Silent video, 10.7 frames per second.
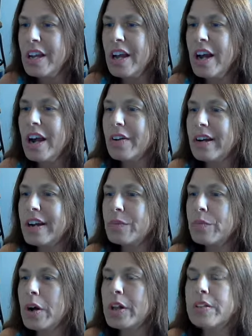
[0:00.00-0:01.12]
All right,
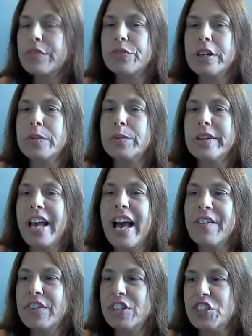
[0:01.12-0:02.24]
what a friend we
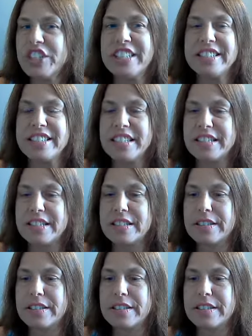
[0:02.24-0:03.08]
have in Jesus.